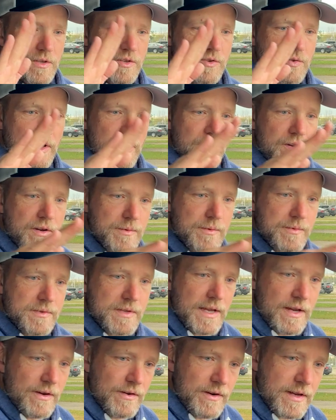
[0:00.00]
the trailer comes
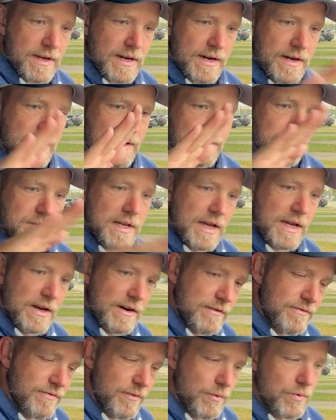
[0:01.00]
down, it kind of comes down
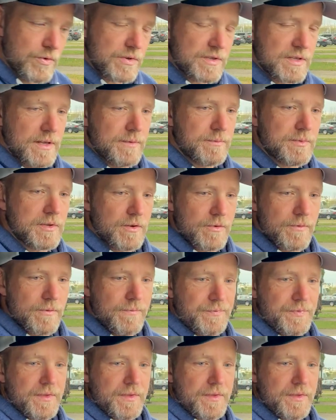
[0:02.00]
and forward some. So